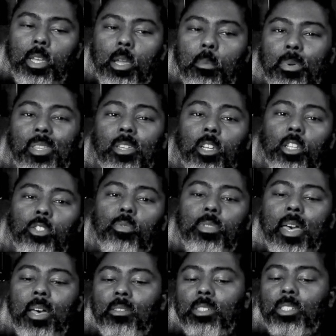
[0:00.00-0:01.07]
But then in
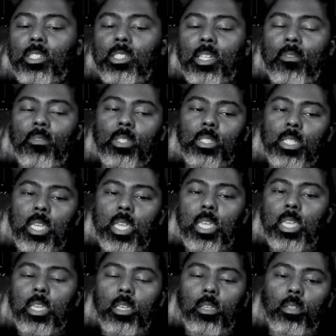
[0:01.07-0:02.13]

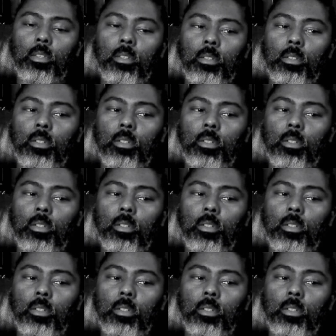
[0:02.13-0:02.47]
2017,